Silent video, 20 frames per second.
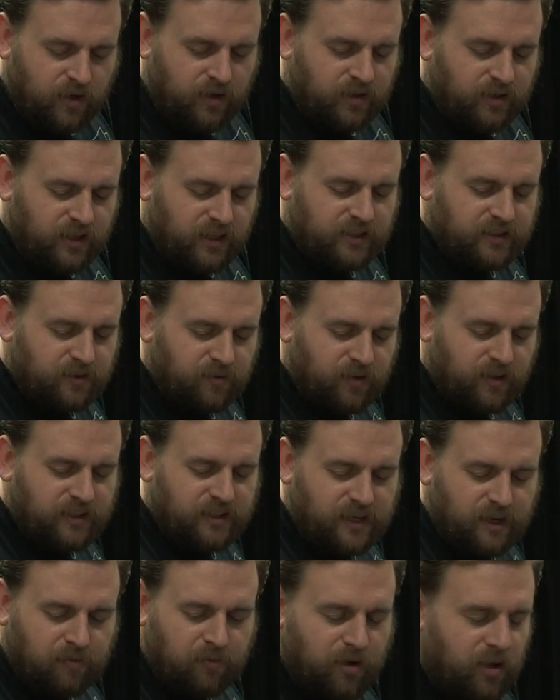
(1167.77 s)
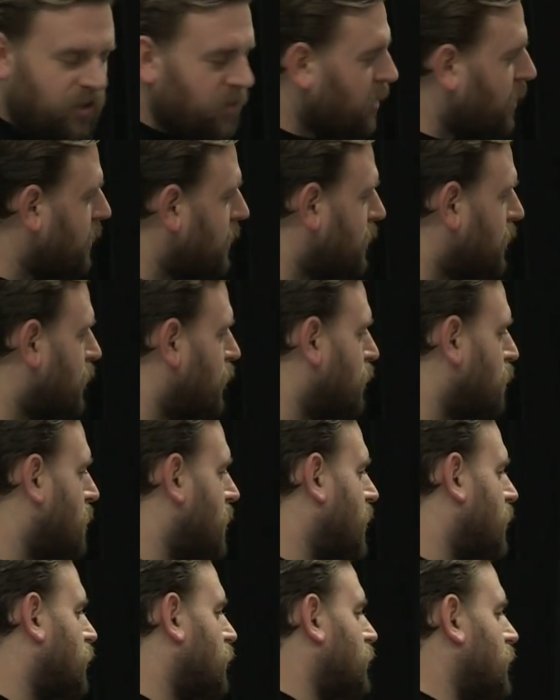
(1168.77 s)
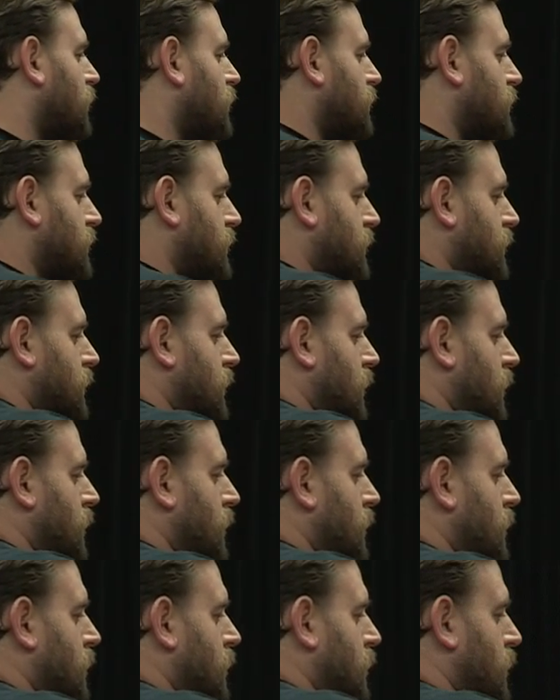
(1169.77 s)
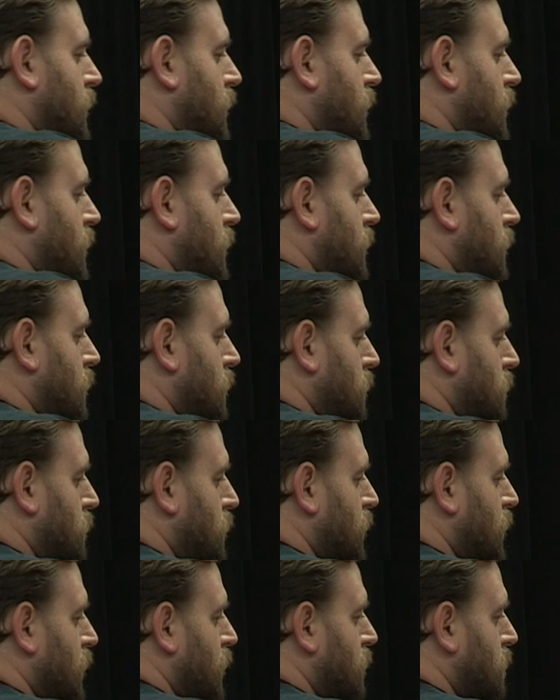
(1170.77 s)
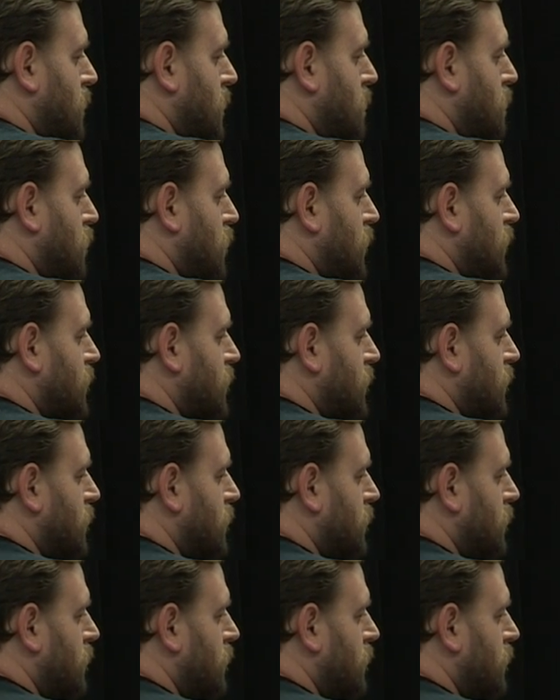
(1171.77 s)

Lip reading: take some of that same color I did in the mountain and just put it on my brush and